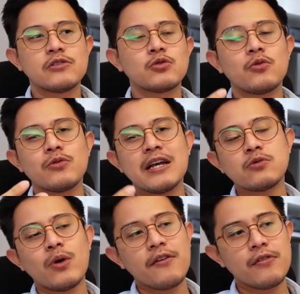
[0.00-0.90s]
So
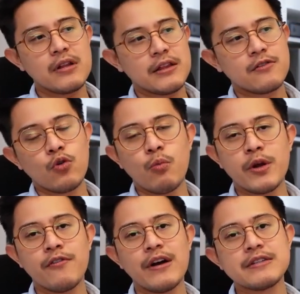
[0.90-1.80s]
that's why I feel like the
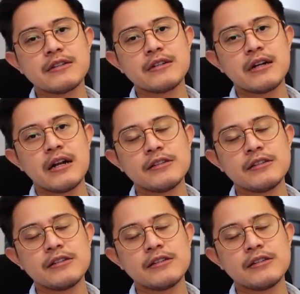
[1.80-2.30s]
robo-advisor